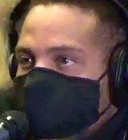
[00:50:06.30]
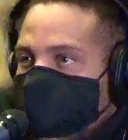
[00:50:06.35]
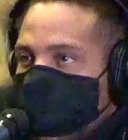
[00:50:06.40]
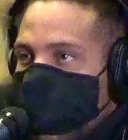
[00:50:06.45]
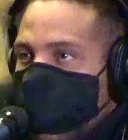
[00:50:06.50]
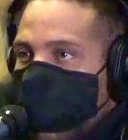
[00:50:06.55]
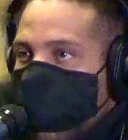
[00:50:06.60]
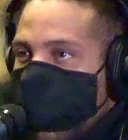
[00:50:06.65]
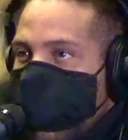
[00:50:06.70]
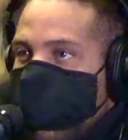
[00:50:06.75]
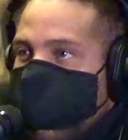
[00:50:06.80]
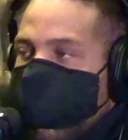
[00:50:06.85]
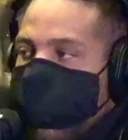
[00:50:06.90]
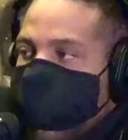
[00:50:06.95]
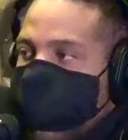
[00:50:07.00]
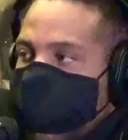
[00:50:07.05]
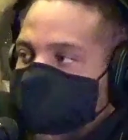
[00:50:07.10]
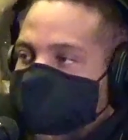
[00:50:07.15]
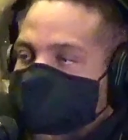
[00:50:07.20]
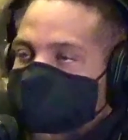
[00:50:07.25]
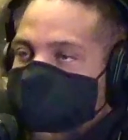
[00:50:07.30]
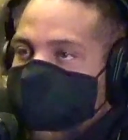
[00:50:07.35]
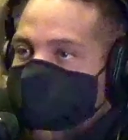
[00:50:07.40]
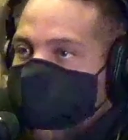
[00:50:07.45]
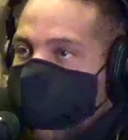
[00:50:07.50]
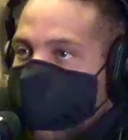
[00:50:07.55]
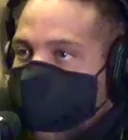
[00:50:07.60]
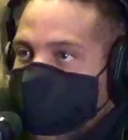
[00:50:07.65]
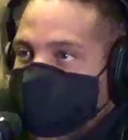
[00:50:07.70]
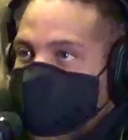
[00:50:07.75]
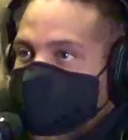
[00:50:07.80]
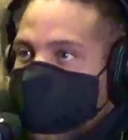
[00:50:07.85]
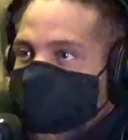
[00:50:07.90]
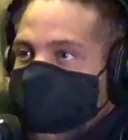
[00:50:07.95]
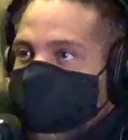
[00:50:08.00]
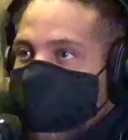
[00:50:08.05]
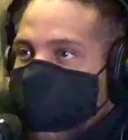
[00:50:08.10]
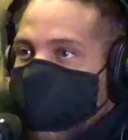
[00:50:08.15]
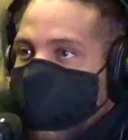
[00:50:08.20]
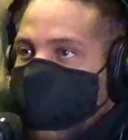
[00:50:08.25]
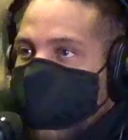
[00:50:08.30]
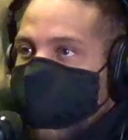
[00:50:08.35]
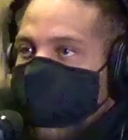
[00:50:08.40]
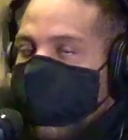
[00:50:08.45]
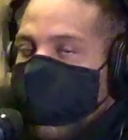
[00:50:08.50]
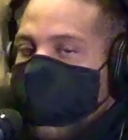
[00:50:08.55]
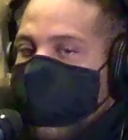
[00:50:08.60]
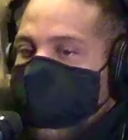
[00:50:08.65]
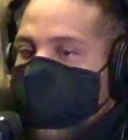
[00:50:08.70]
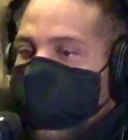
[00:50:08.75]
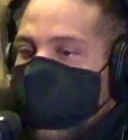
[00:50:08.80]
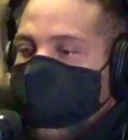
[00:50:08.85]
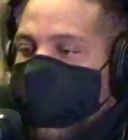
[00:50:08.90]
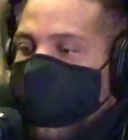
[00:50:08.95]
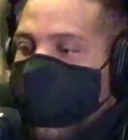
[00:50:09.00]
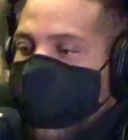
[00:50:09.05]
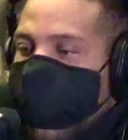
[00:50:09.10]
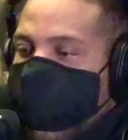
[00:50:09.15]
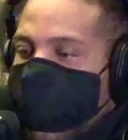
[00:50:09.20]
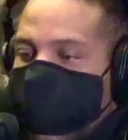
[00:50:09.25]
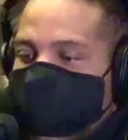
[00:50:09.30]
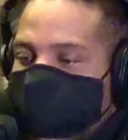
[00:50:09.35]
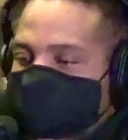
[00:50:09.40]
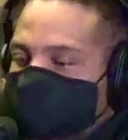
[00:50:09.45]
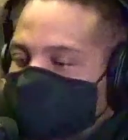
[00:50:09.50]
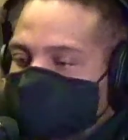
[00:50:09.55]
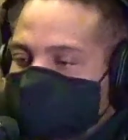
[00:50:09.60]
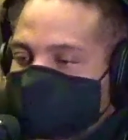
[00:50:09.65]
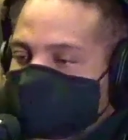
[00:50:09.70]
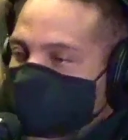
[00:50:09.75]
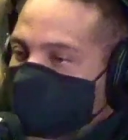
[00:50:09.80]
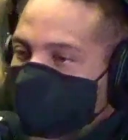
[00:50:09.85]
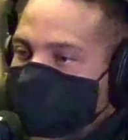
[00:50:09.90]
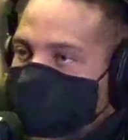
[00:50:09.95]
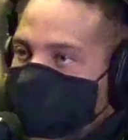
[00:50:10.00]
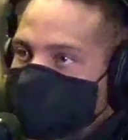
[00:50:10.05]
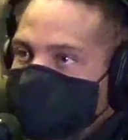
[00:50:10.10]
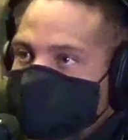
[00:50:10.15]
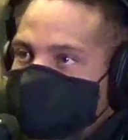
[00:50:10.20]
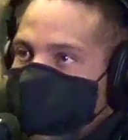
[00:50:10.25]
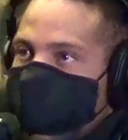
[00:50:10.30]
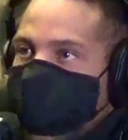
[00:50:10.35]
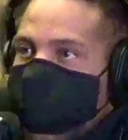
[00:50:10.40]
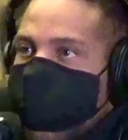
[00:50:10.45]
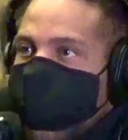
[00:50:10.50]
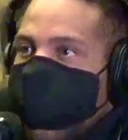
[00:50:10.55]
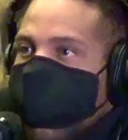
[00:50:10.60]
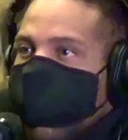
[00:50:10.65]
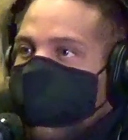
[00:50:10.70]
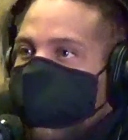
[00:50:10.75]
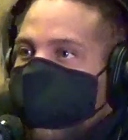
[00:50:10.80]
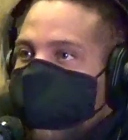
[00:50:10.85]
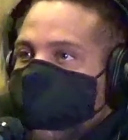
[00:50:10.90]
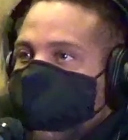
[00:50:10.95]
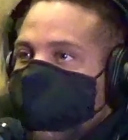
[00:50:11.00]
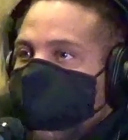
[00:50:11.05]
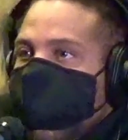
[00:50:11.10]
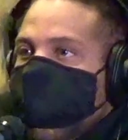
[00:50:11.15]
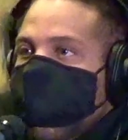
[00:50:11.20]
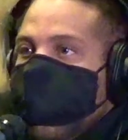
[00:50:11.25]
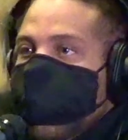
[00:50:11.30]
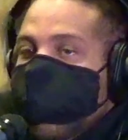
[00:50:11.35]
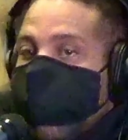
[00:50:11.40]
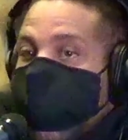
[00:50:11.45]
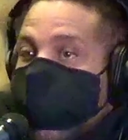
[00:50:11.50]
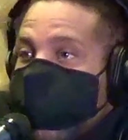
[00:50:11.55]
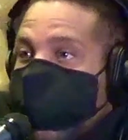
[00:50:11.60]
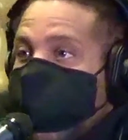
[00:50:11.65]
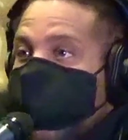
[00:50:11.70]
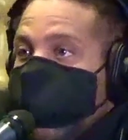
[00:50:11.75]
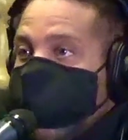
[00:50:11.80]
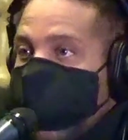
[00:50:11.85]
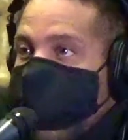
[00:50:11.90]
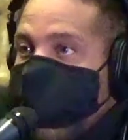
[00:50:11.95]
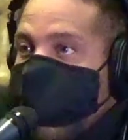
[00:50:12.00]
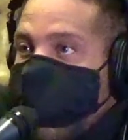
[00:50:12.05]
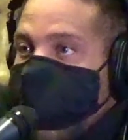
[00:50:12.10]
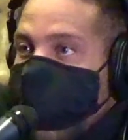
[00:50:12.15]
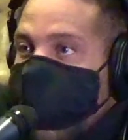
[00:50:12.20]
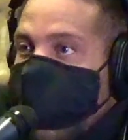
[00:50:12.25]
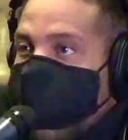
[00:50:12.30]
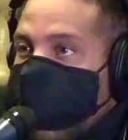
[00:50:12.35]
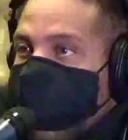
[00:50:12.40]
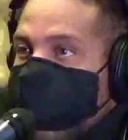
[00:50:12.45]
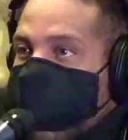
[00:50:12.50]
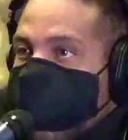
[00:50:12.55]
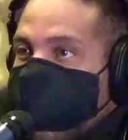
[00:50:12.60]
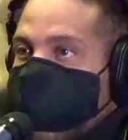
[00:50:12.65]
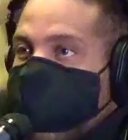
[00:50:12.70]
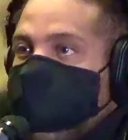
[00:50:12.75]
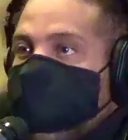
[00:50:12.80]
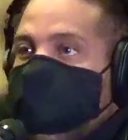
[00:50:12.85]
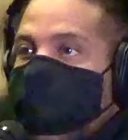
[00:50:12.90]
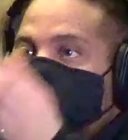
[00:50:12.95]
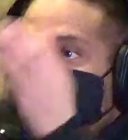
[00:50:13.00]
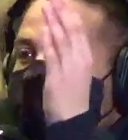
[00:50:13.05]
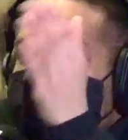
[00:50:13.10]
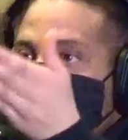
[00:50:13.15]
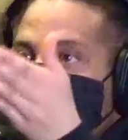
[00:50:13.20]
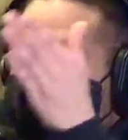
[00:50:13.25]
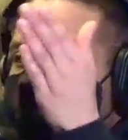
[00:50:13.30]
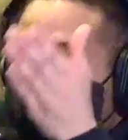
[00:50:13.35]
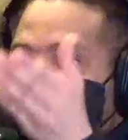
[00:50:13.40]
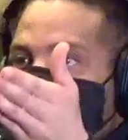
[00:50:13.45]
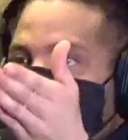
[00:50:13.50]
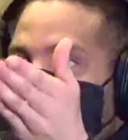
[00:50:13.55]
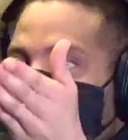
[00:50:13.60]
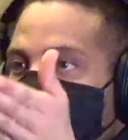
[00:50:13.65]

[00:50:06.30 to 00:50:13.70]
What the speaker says: like and don't consider anybody else, especially as an independent artist. A lot of independent artists are not independent.